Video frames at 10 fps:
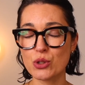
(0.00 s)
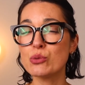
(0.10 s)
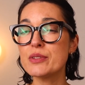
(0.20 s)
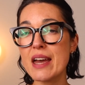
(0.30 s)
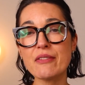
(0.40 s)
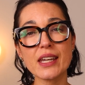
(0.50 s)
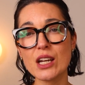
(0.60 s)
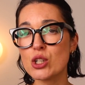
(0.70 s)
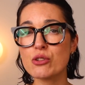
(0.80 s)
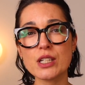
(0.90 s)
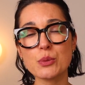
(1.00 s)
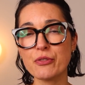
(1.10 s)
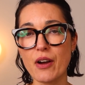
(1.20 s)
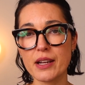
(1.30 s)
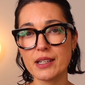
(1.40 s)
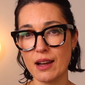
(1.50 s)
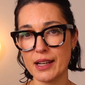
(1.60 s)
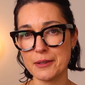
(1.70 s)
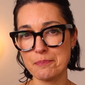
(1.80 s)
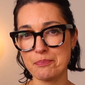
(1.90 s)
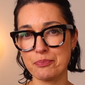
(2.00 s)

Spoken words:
you'll never get a crisp fine line.